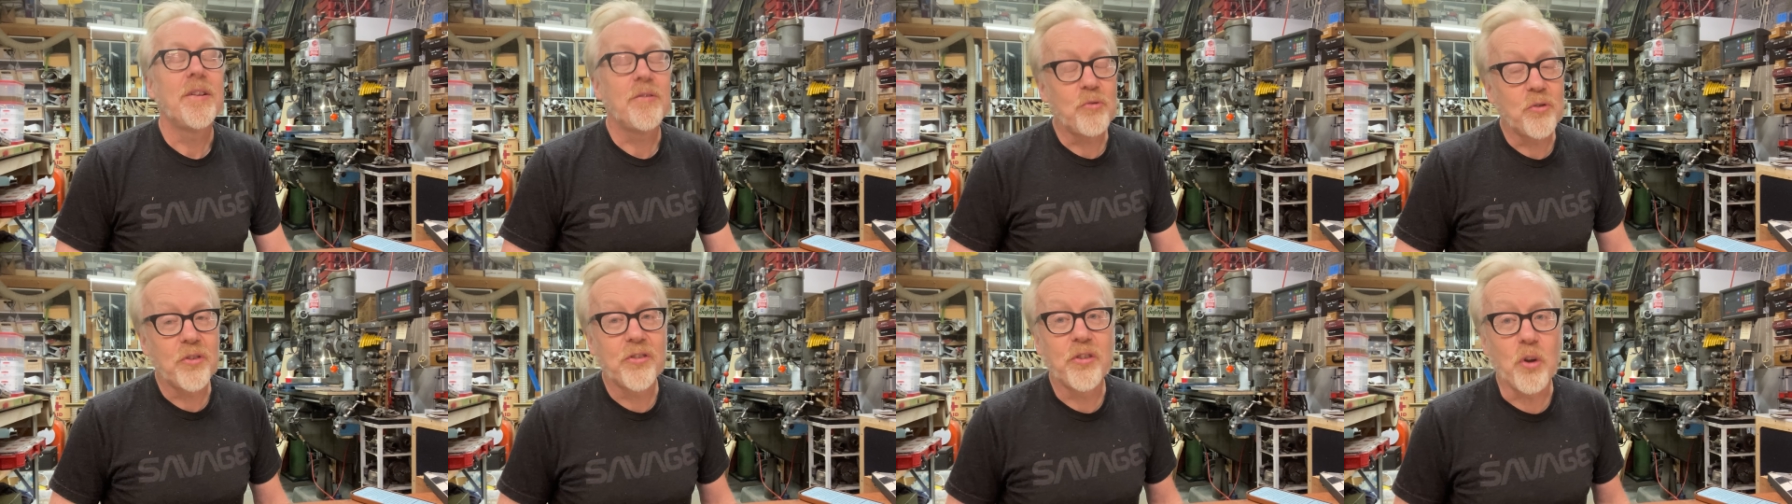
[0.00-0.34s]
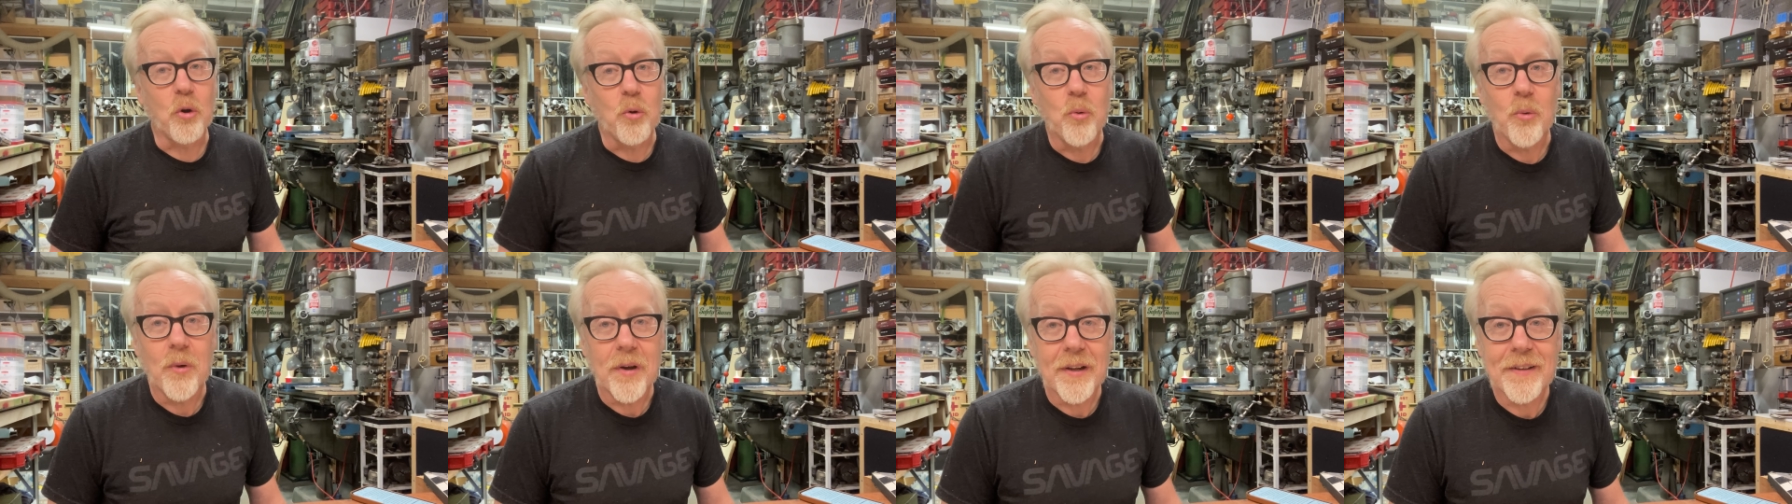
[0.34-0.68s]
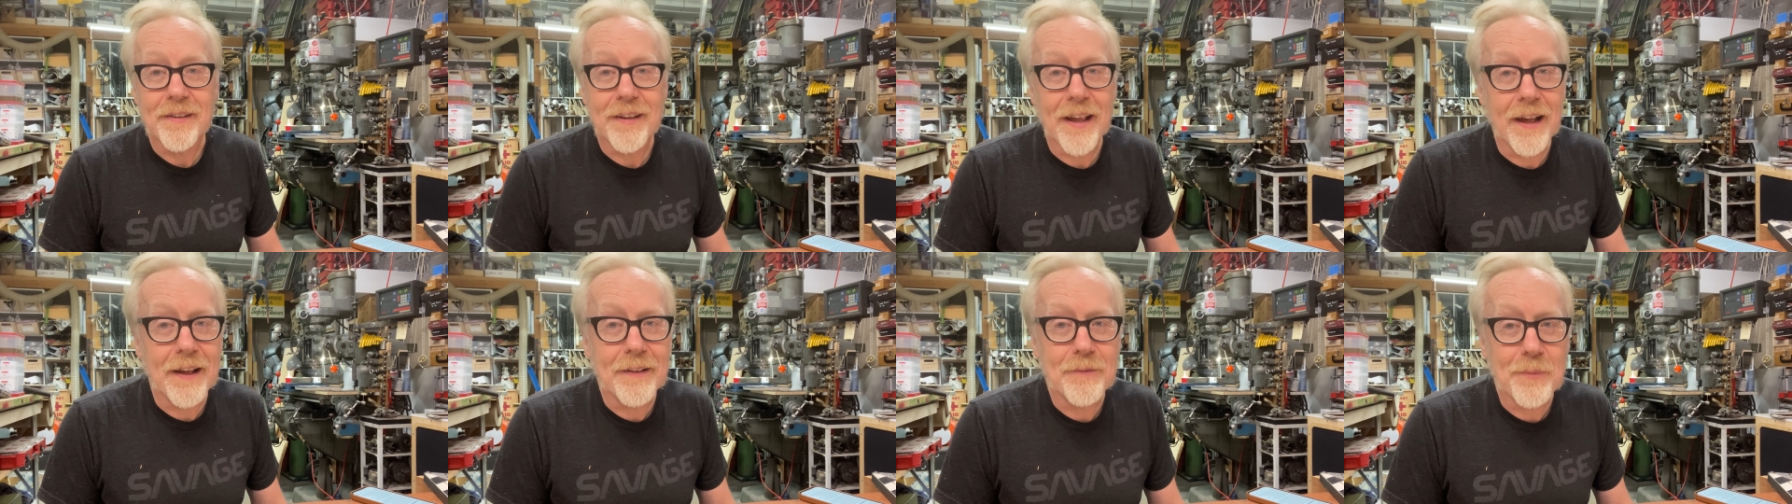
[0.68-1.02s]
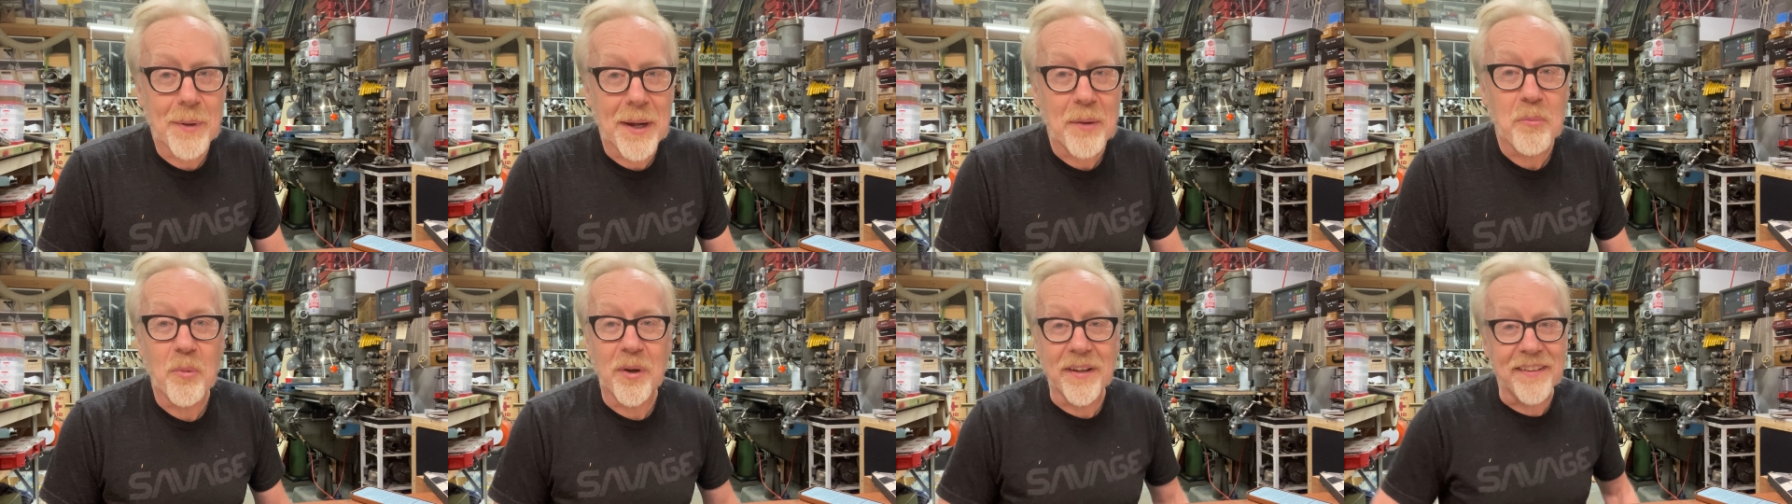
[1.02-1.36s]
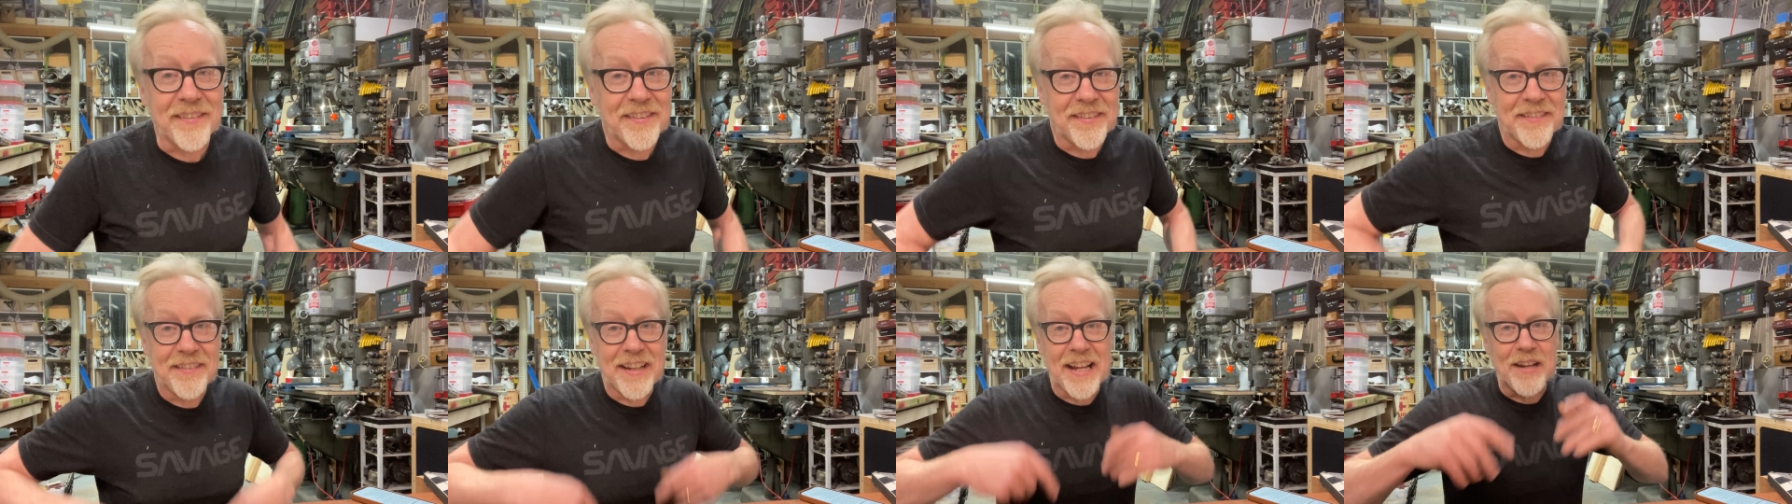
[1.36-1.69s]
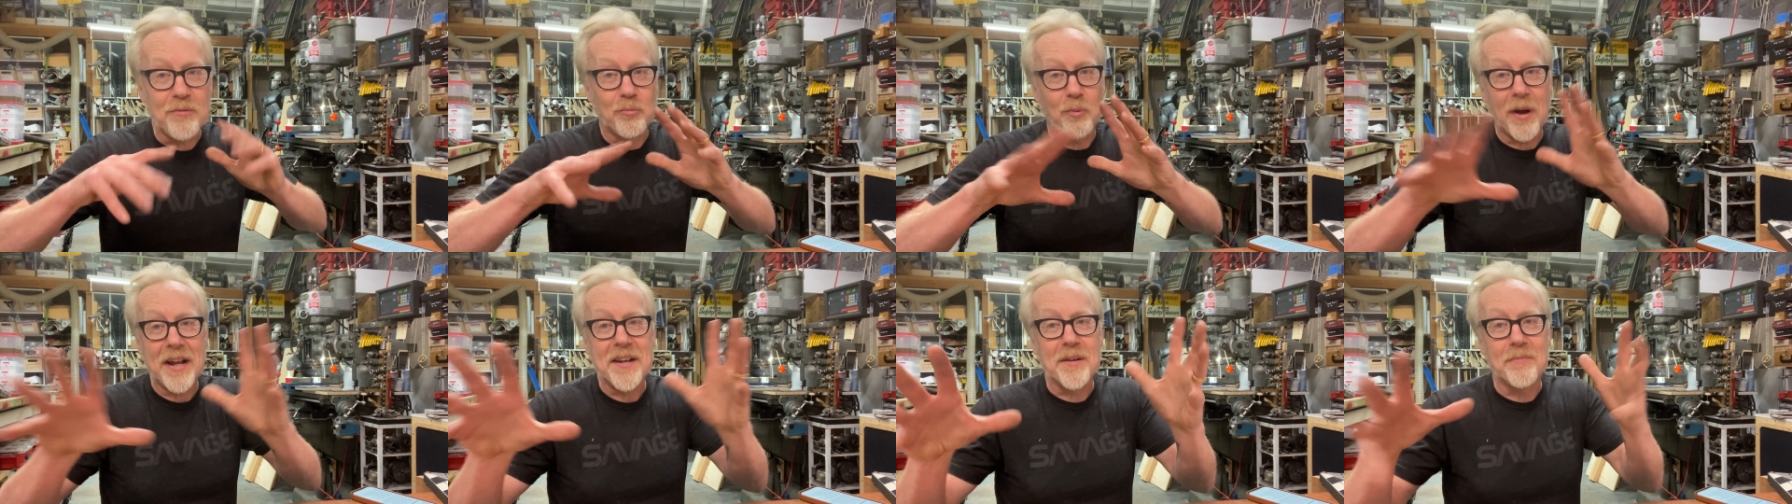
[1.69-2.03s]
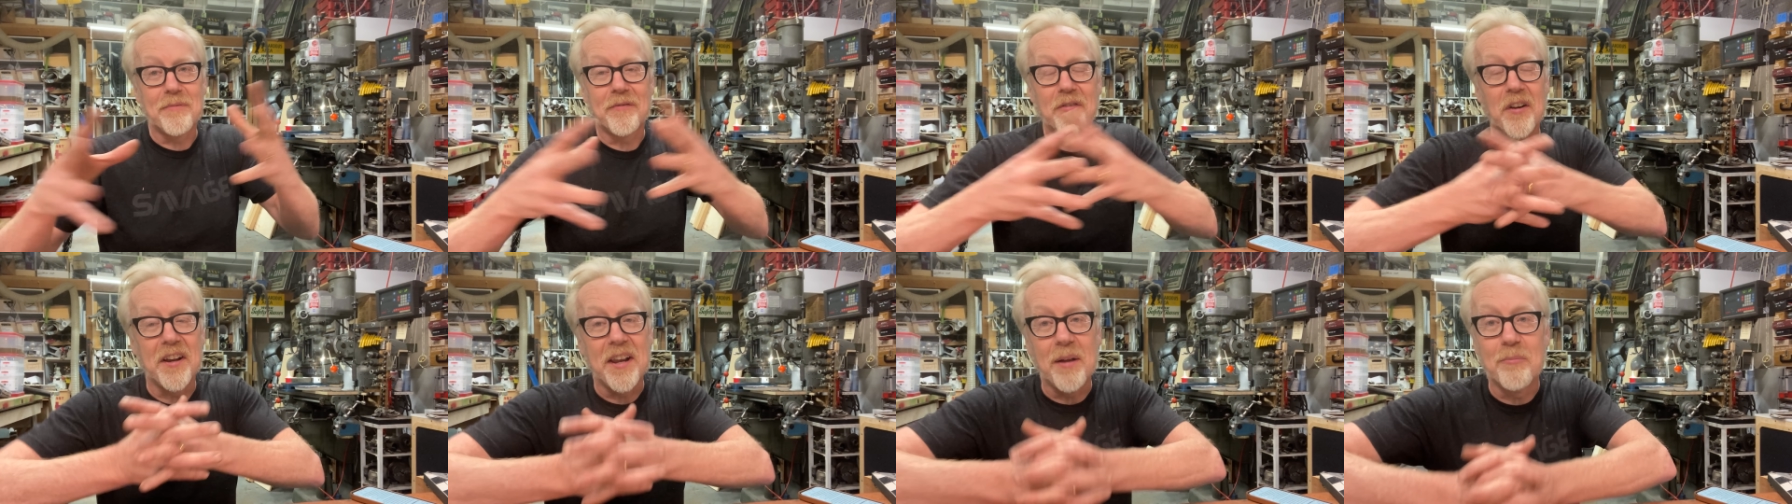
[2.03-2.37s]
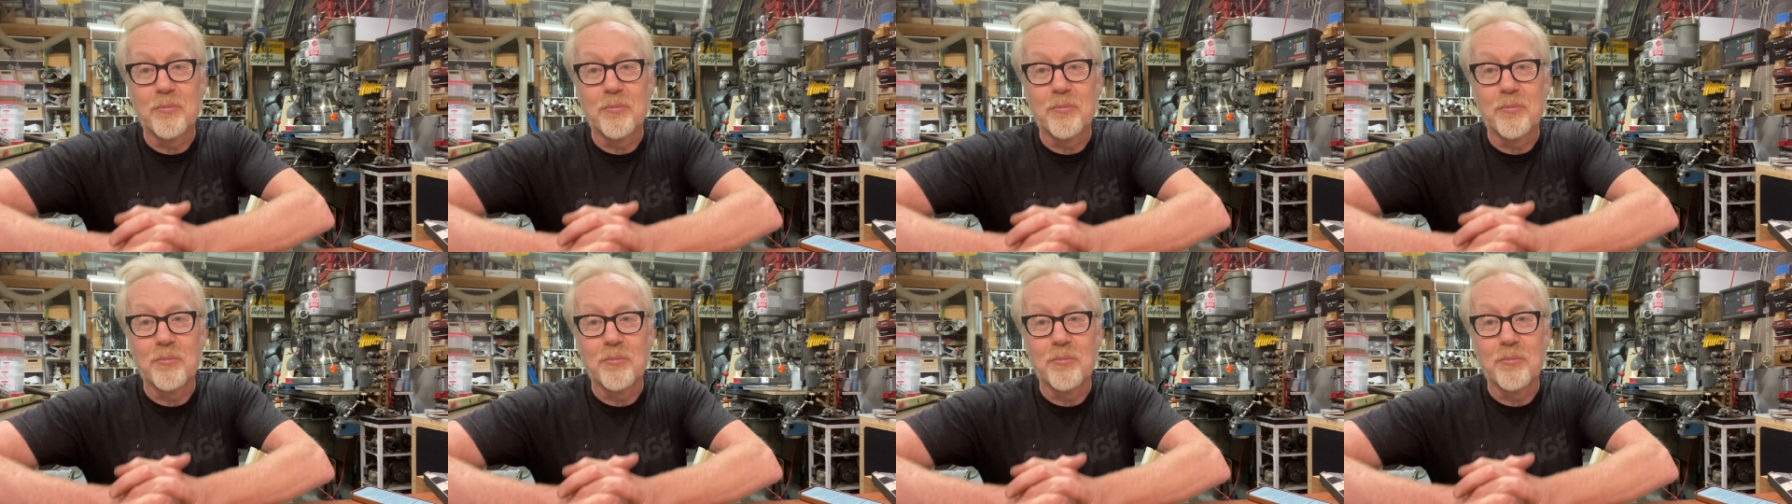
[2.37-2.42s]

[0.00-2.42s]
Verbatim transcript: so I want to state right up front,